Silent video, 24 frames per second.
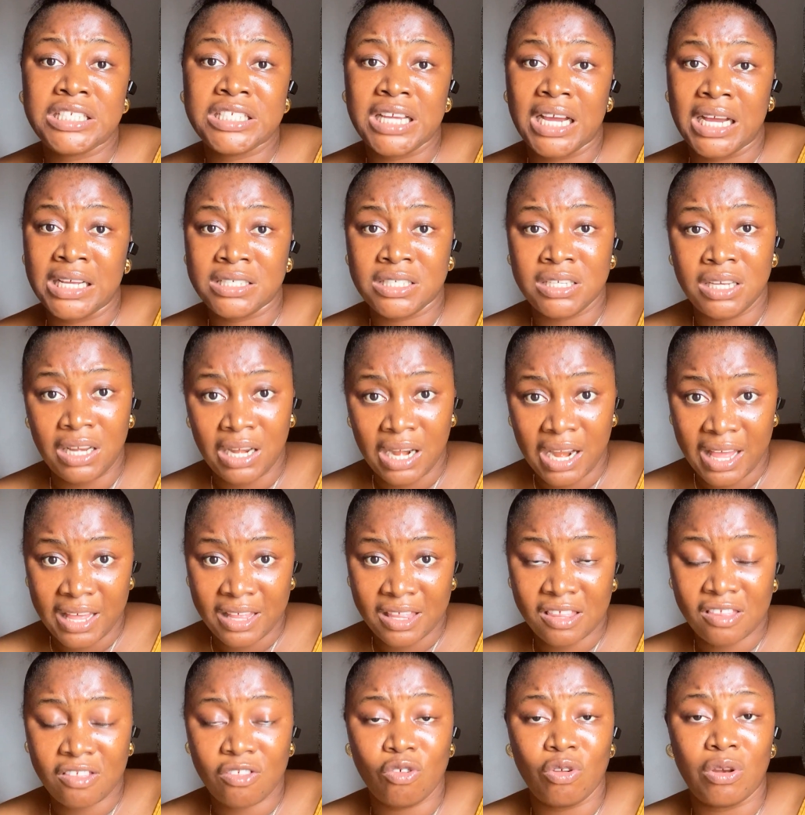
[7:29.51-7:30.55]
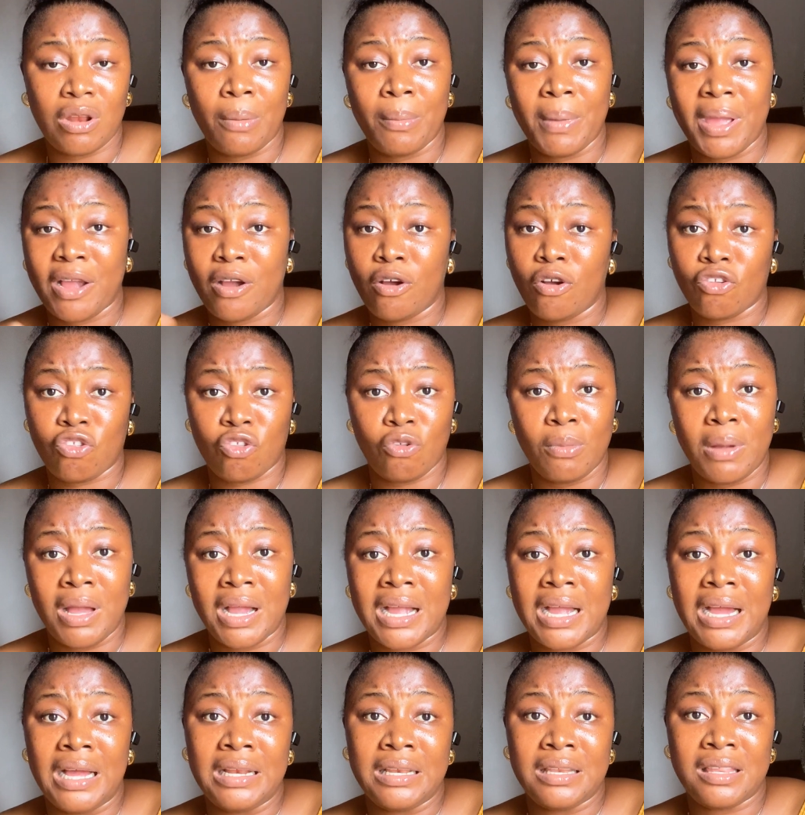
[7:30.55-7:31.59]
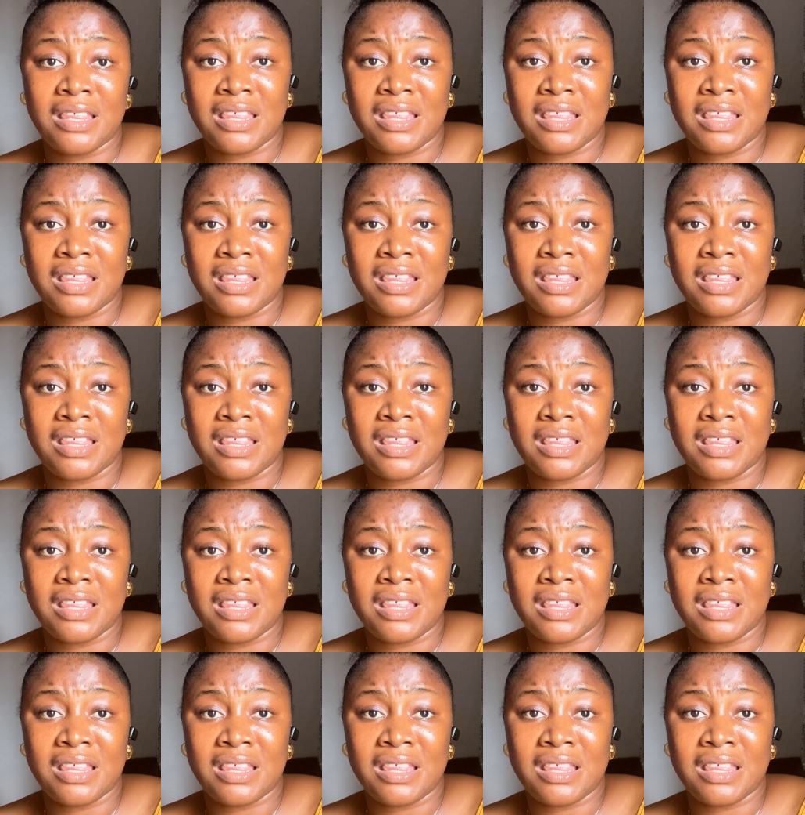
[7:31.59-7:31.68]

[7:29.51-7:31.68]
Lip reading: charge less so that my customer can